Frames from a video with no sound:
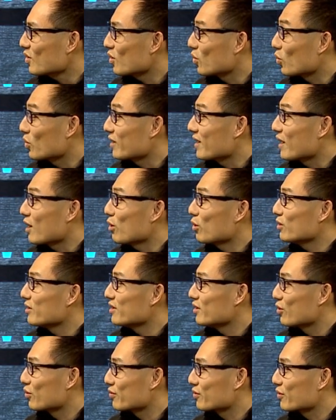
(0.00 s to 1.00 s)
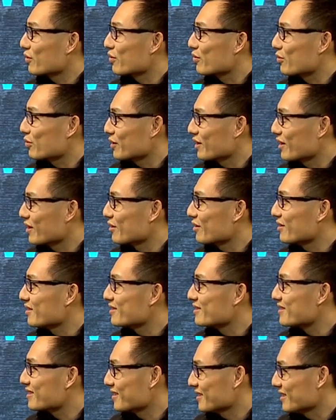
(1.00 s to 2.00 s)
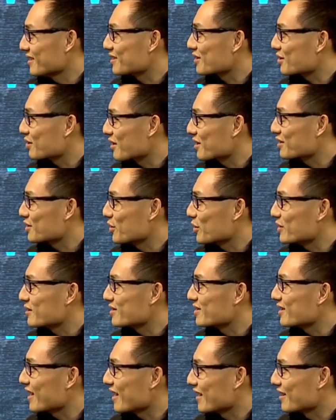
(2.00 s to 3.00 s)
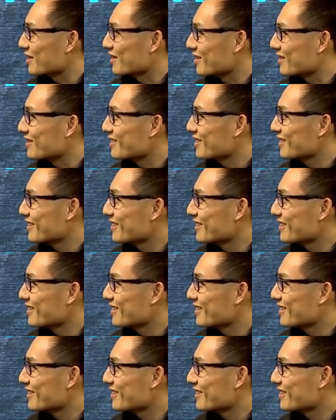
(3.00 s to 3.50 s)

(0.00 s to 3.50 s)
We're now in over 300 cities across US and Canada.